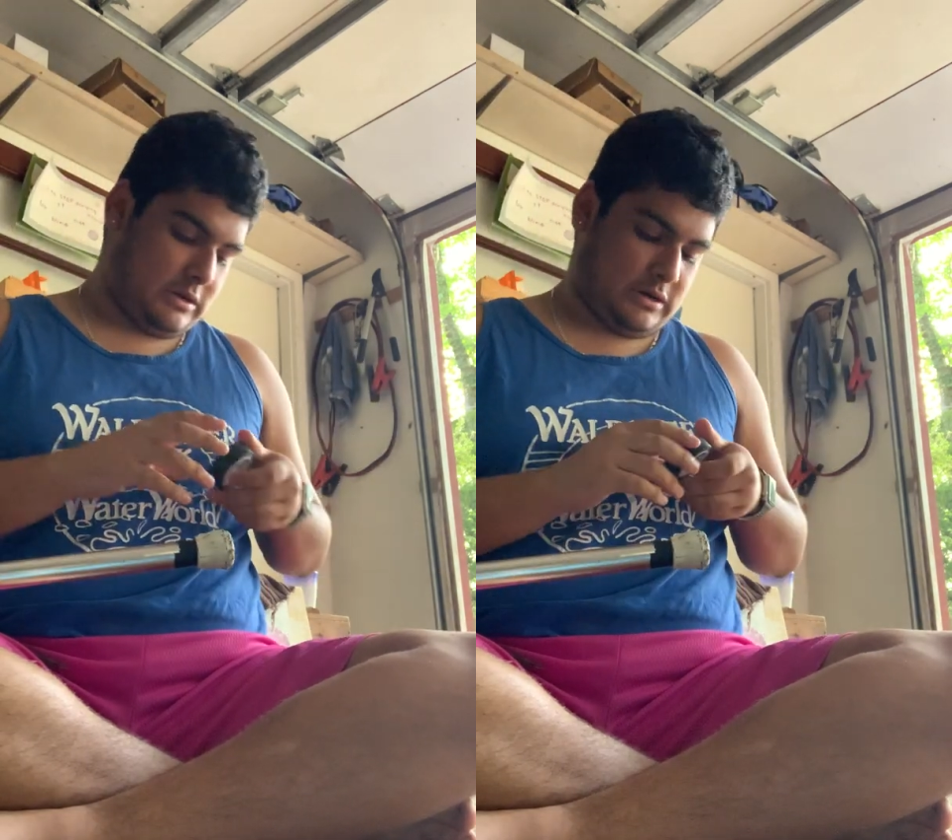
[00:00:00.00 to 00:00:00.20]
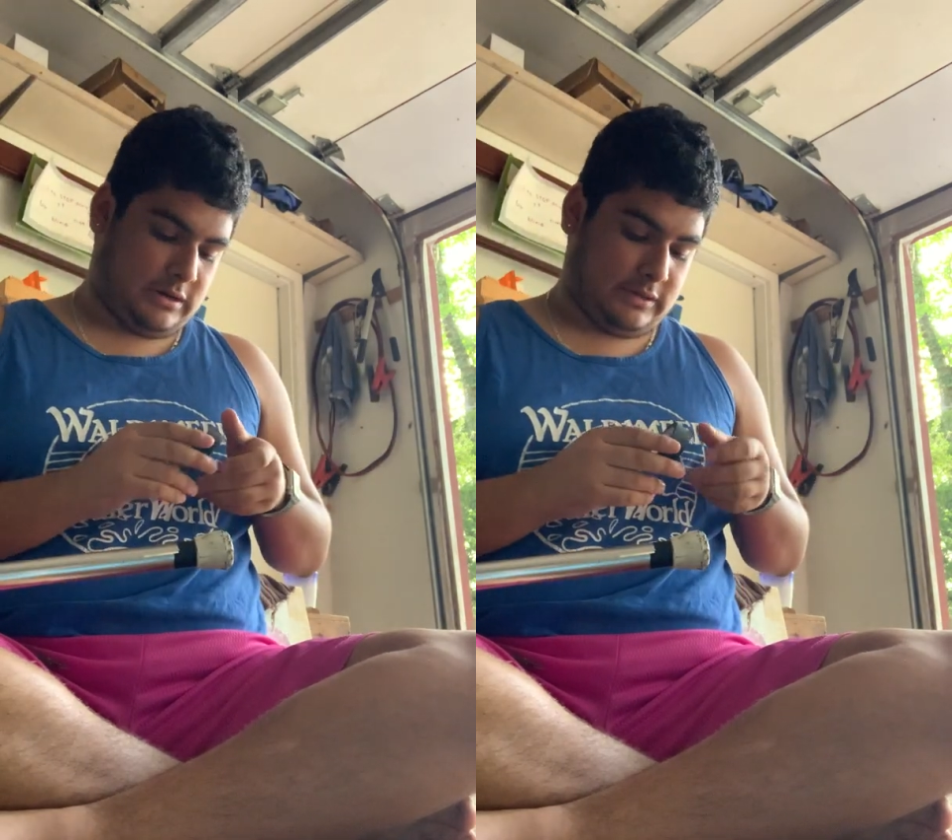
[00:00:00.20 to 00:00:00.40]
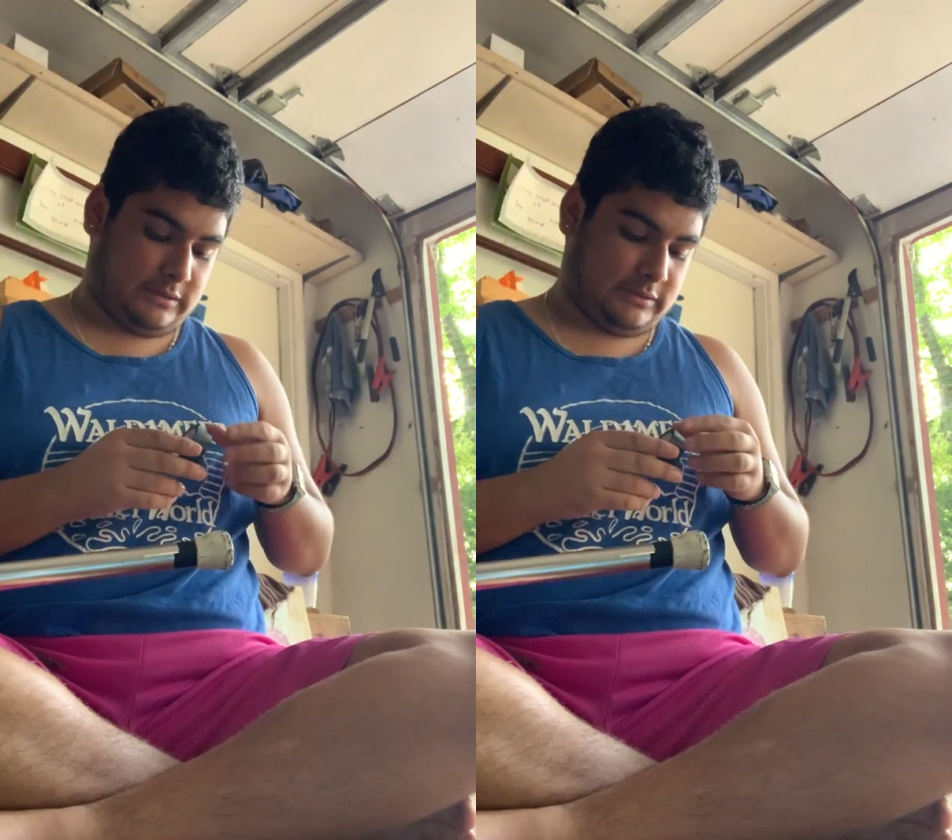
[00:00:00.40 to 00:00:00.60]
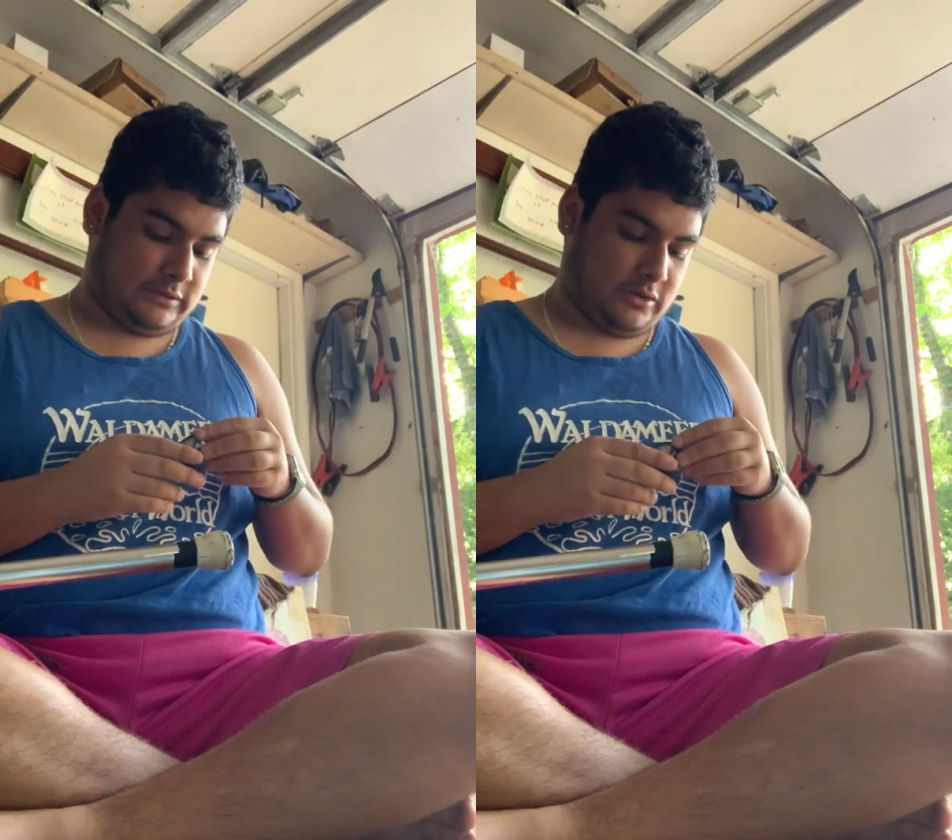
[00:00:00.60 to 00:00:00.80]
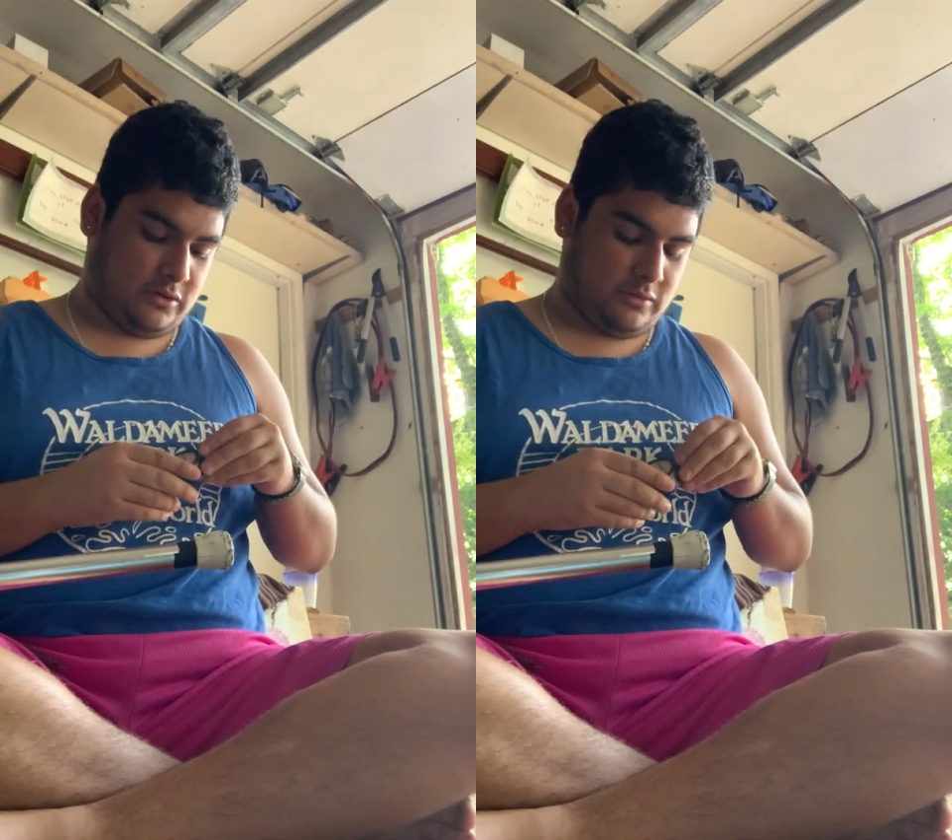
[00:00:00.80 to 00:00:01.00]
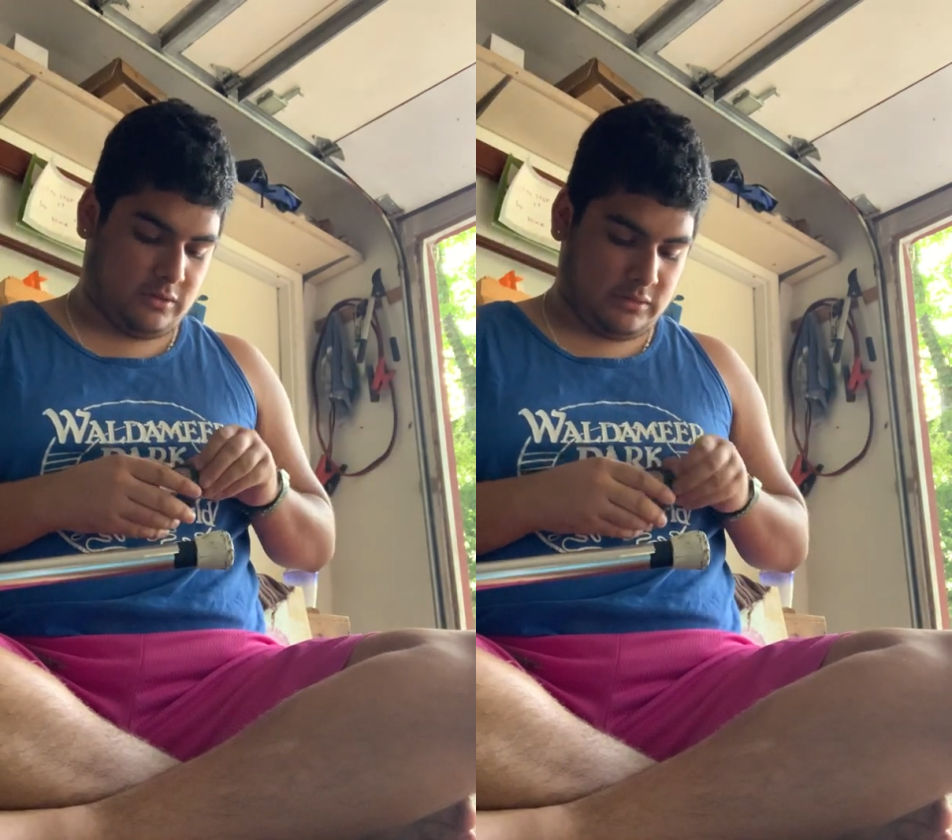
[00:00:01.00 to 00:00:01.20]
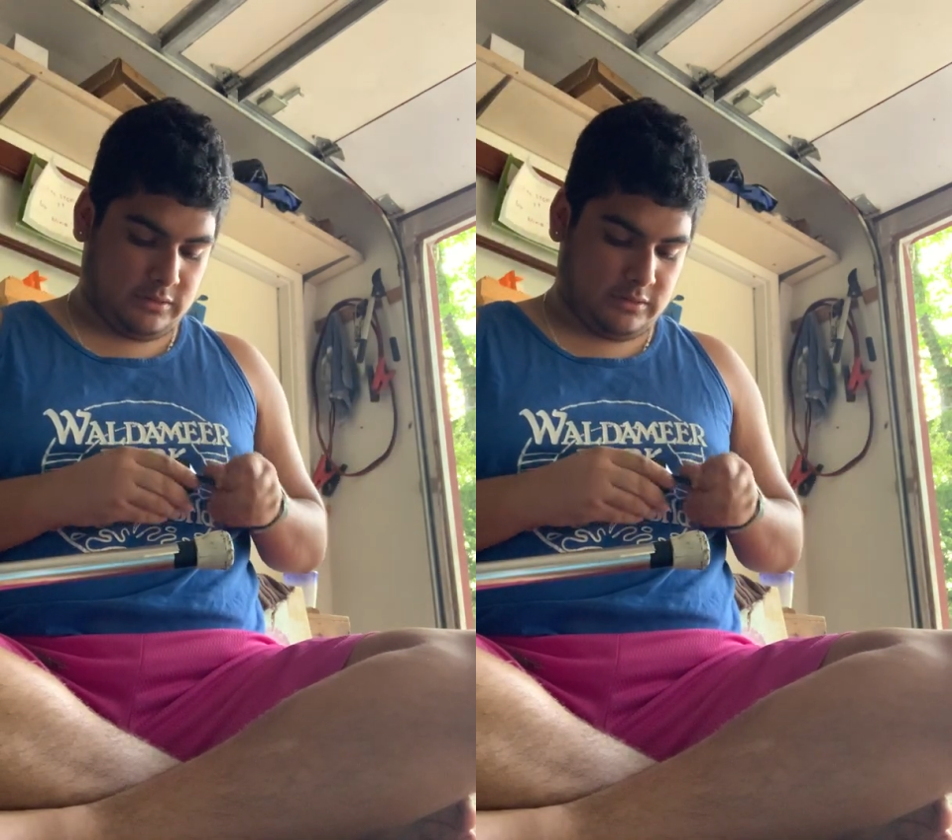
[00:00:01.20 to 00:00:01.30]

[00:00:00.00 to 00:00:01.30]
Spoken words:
Alright, so